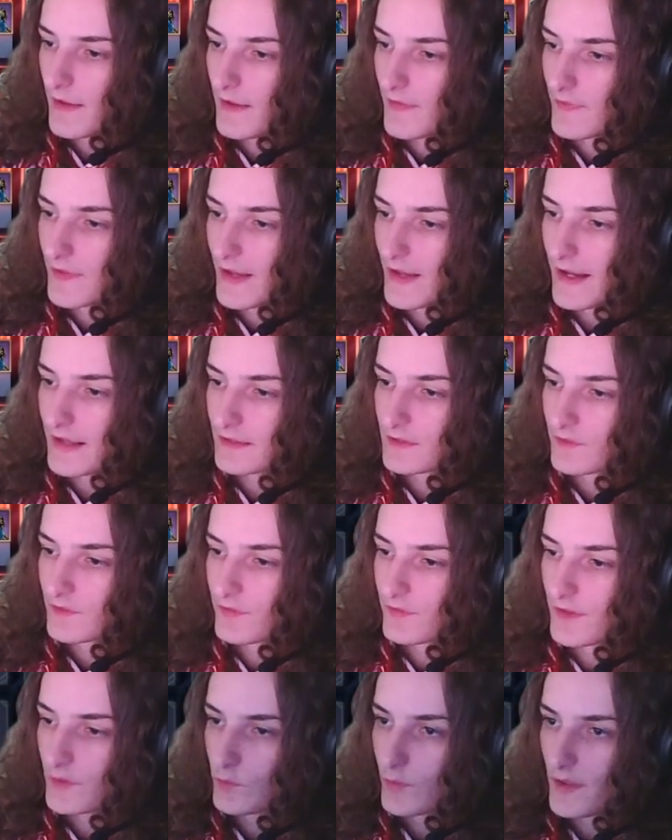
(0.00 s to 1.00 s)
And
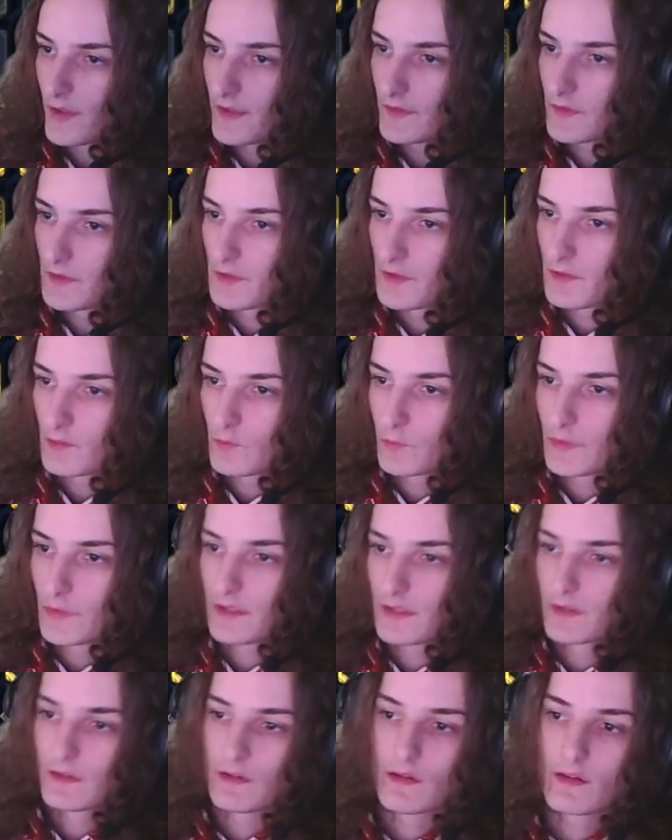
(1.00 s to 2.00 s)
artifact wise, we
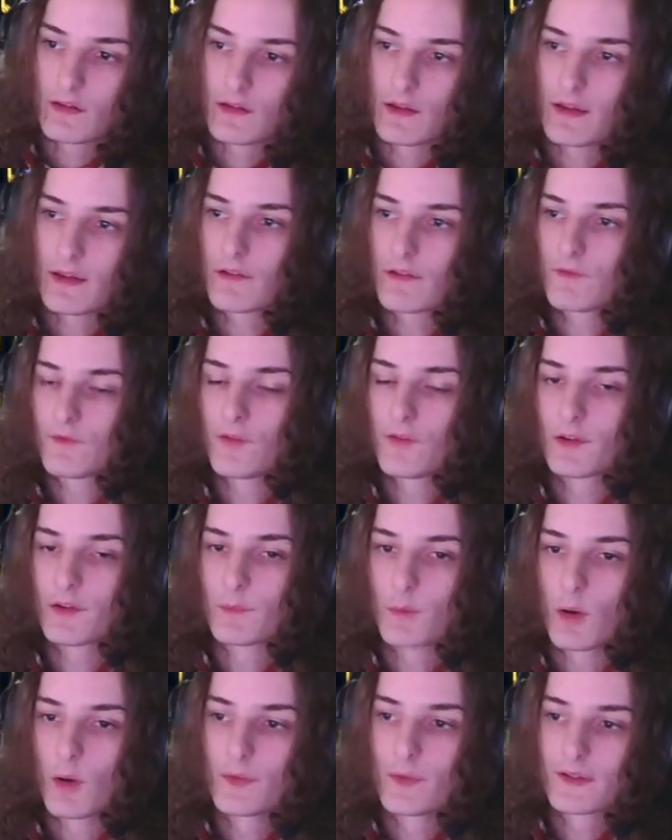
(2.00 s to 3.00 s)
can for the
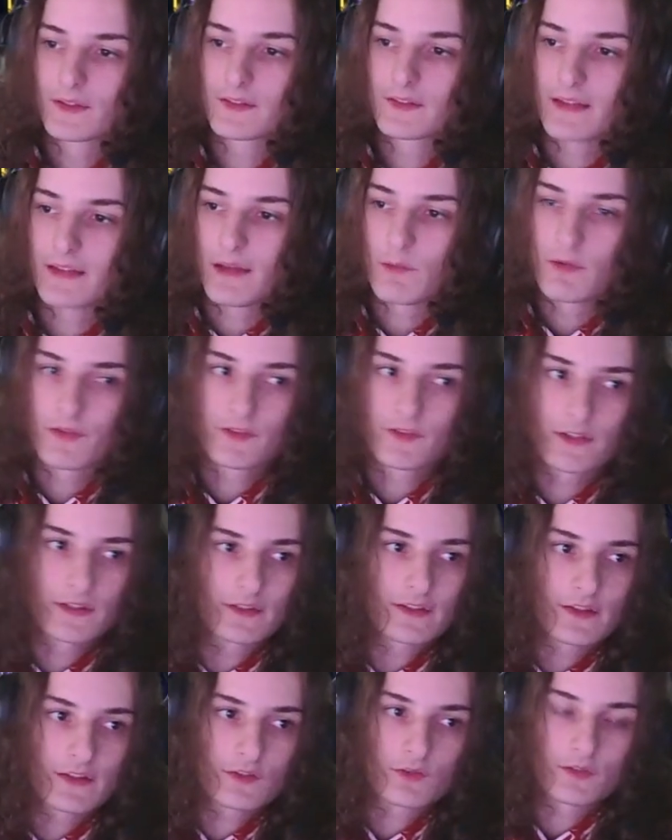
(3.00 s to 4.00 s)
moment stay with an
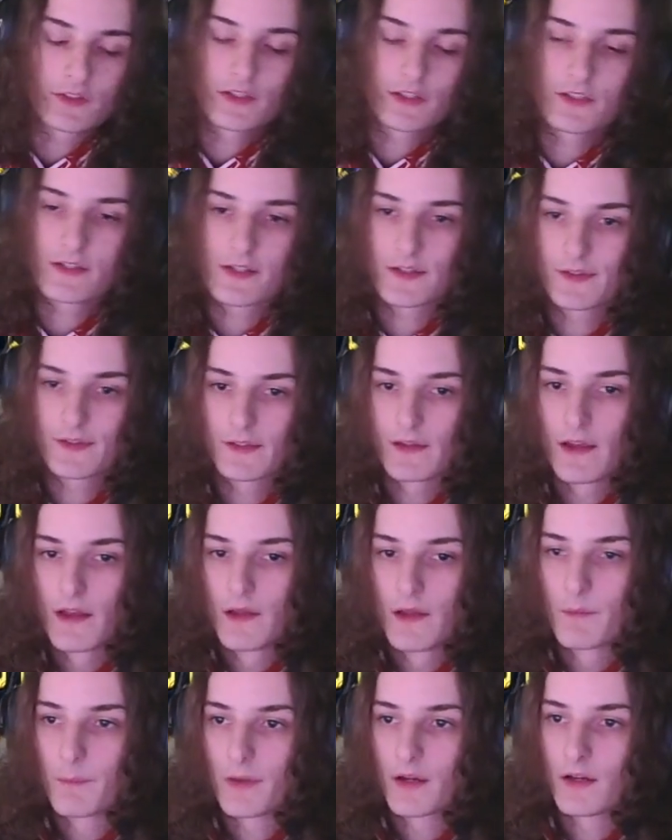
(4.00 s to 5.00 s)
Ancestry Teachings,
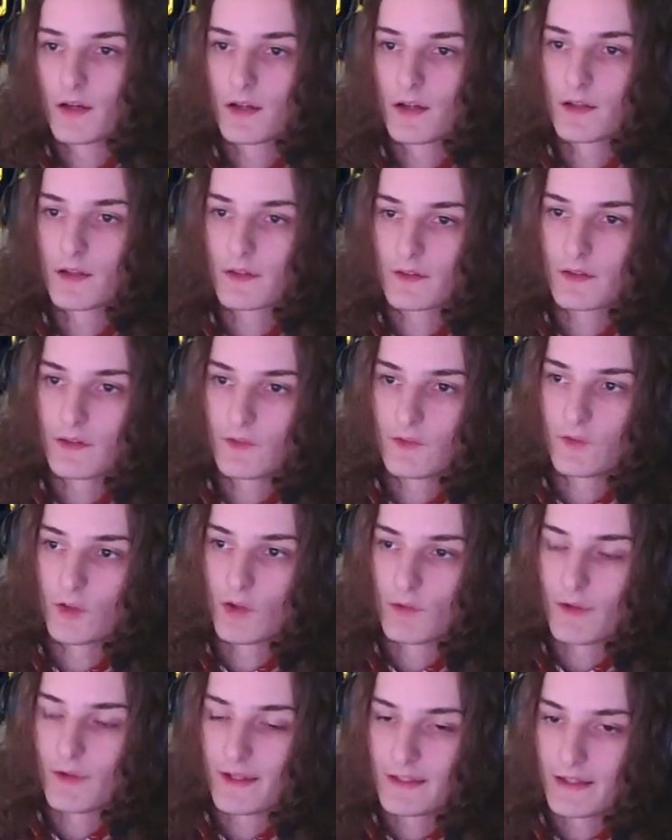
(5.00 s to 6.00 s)
but if
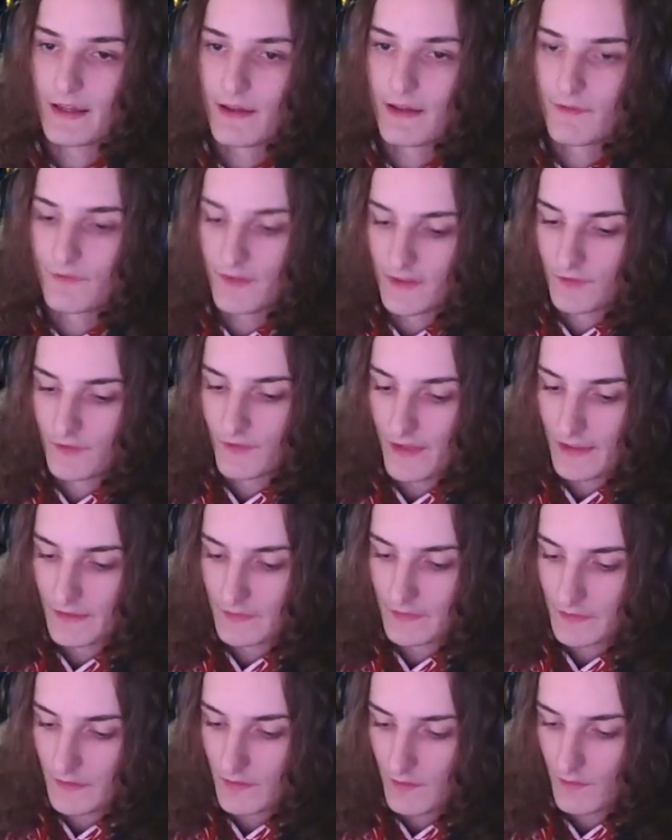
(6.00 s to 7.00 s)
you already have
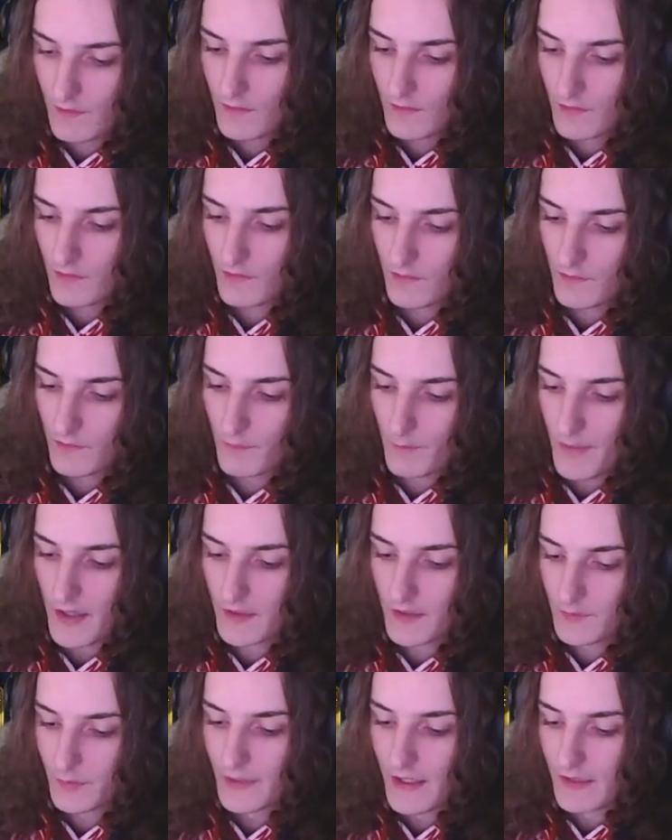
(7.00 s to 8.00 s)
advanced
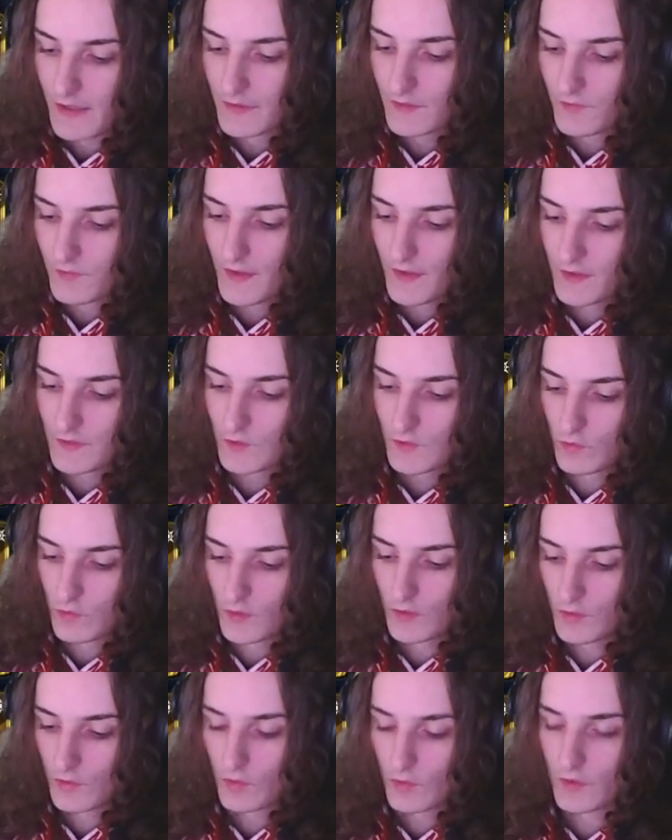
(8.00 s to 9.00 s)
marksman artifacts, you
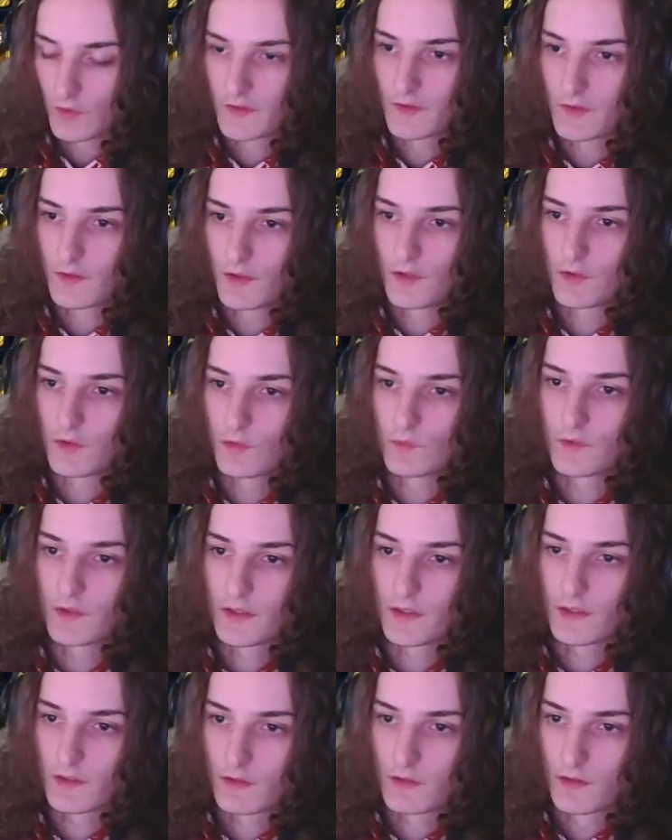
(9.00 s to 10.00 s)
can consider
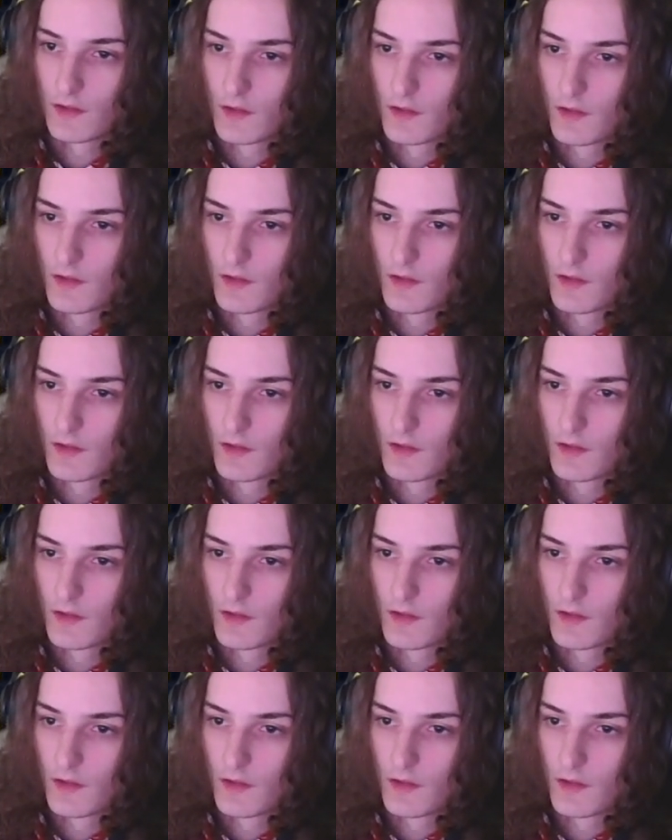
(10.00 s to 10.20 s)
using